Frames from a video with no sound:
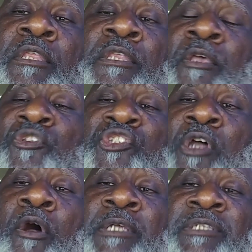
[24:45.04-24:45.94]
your
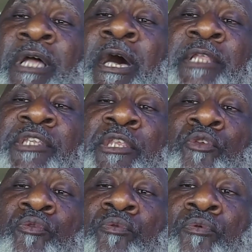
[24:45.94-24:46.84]
stars lied to
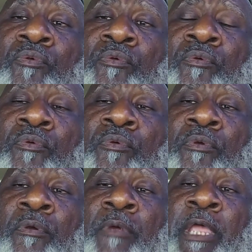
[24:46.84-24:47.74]
you.
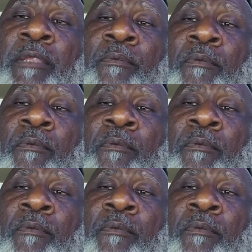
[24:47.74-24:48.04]
All right.